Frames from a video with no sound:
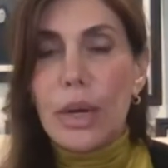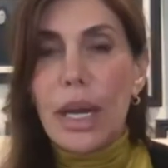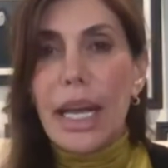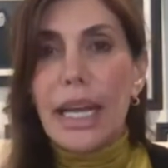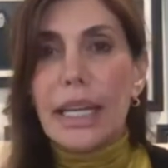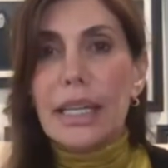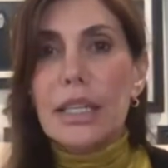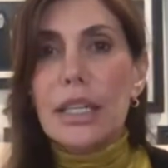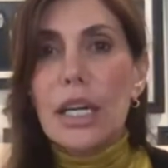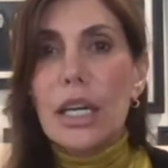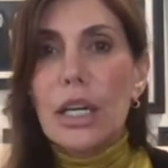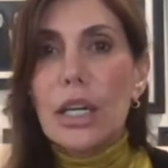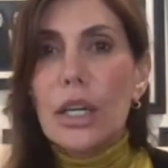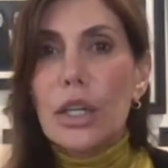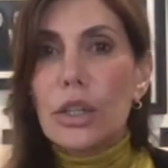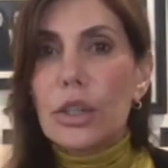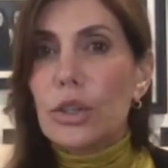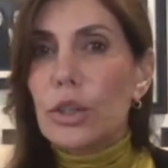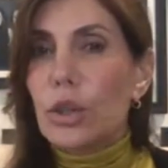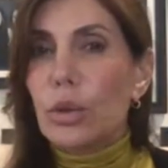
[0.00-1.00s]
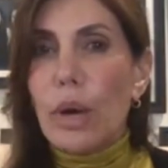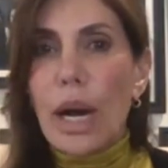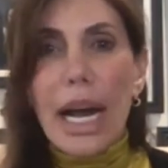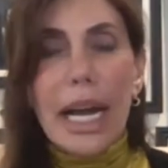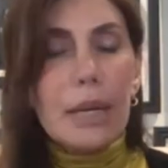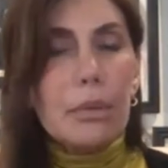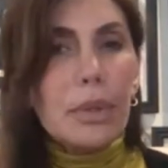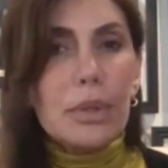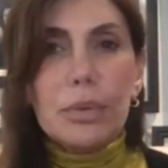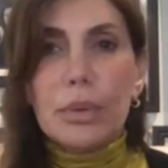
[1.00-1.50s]
And, you know, I
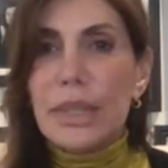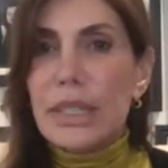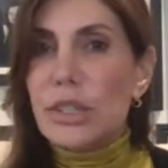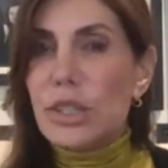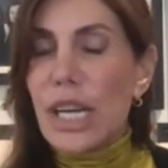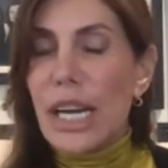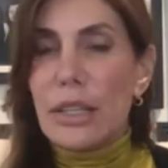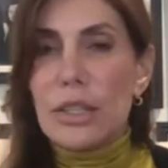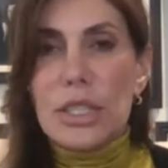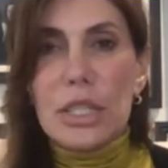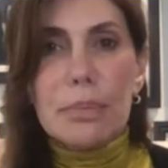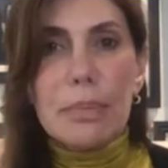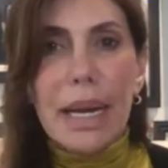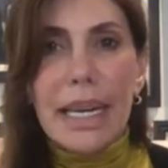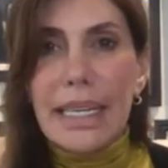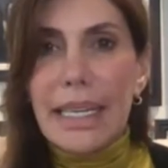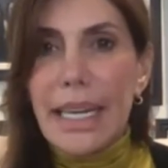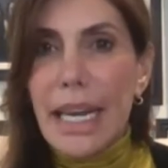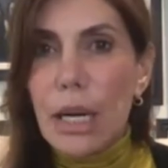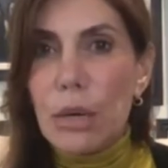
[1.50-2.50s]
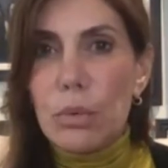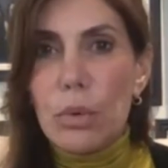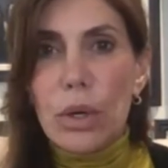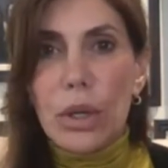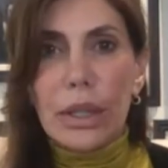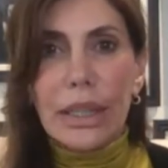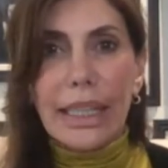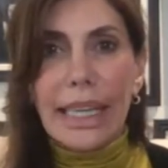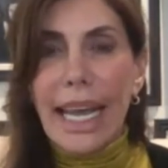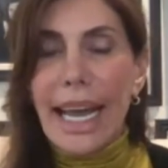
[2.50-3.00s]
would reach out to my
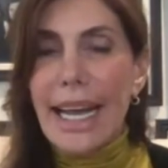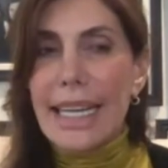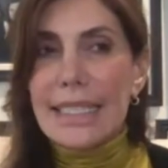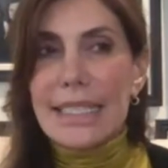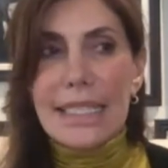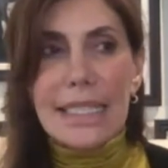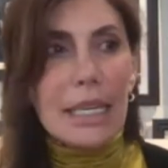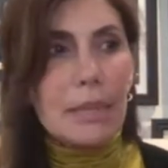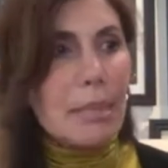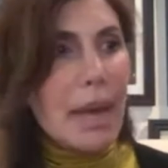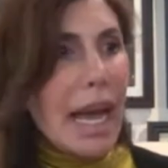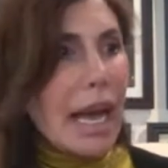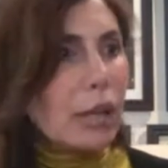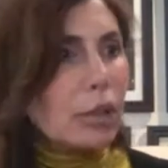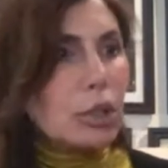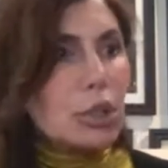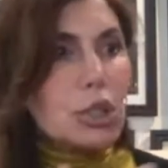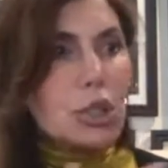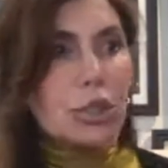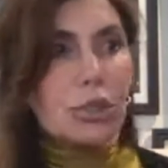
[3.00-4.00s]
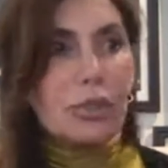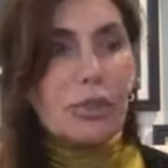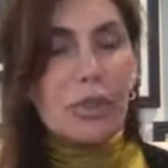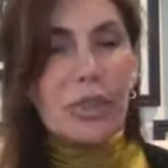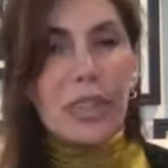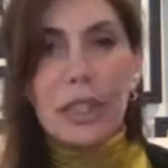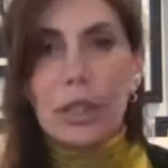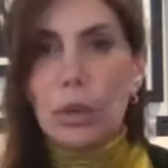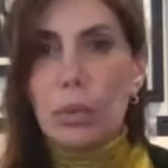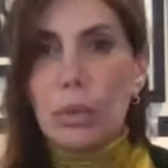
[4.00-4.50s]
network and ask them, how did you
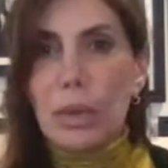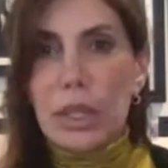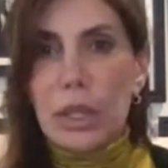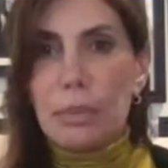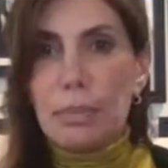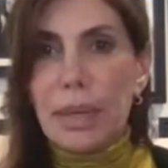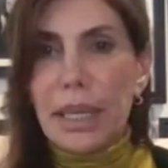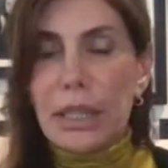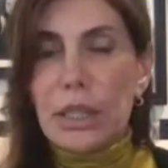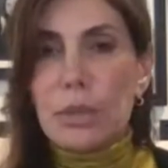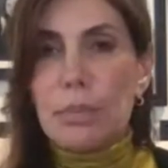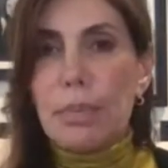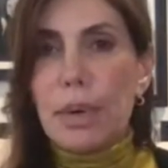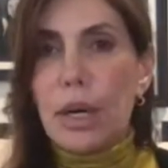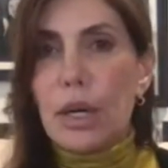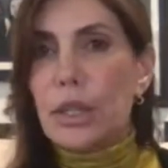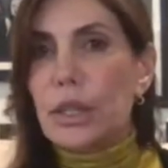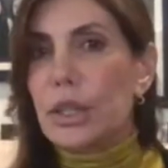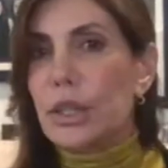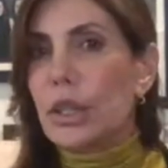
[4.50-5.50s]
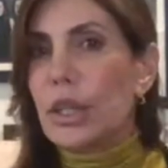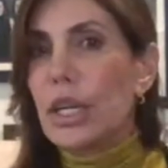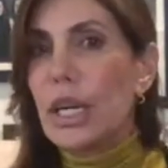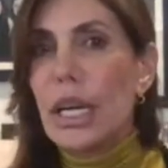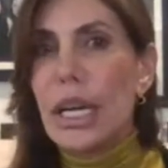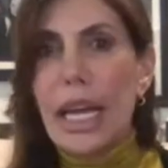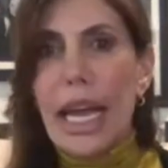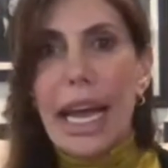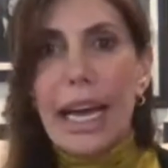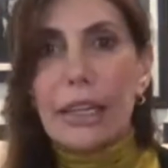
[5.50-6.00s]
feel when you picked a partner?
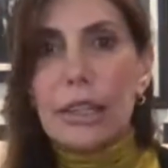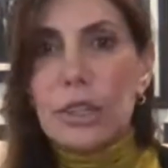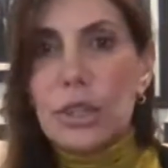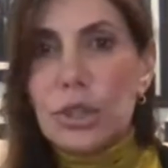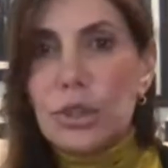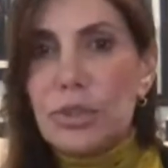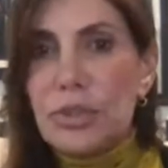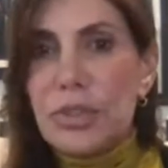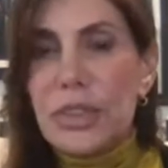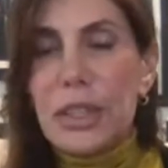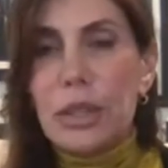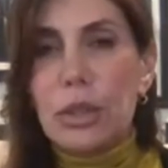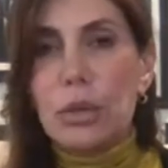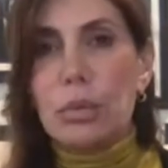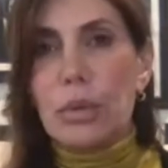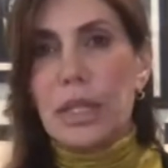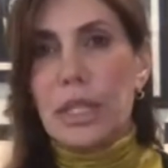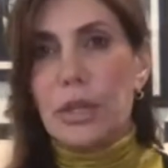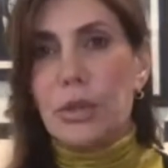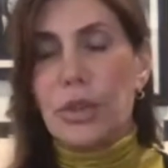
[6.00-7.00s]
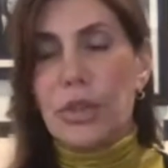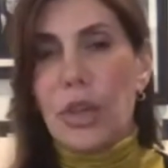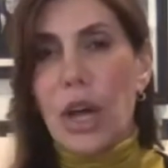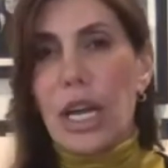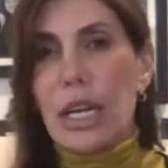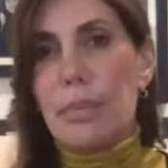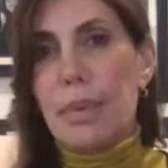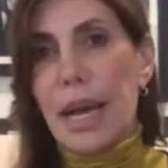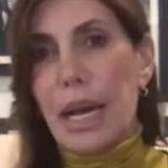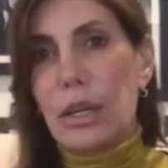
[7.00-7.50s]
How did you feel when you thought
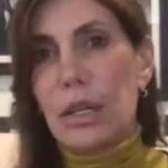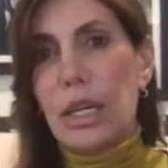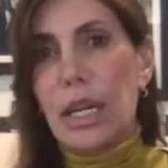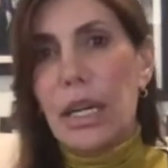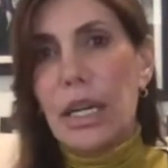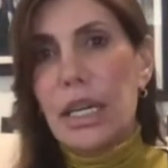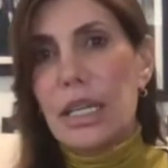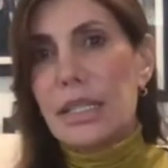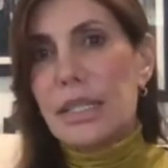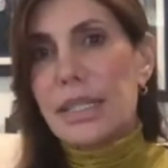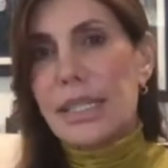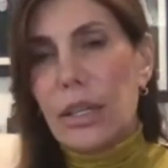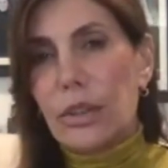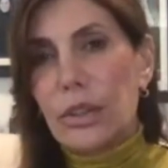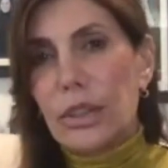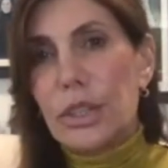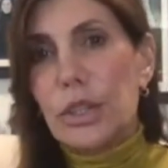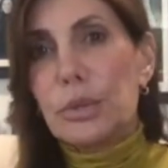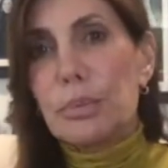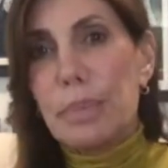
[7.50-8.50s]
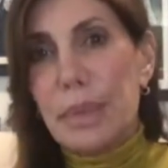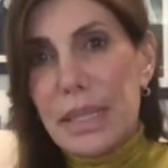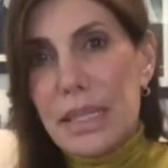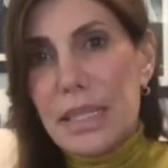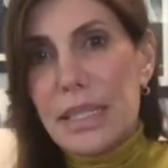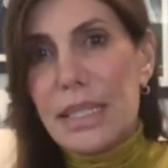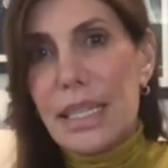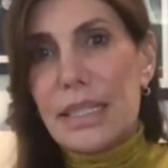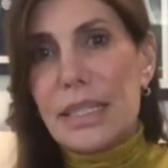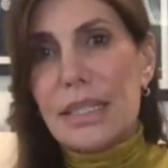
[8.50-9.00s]
about selling your
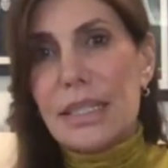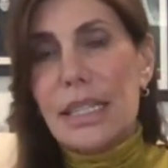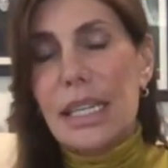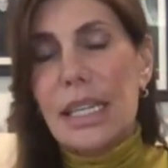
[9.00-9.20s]
business?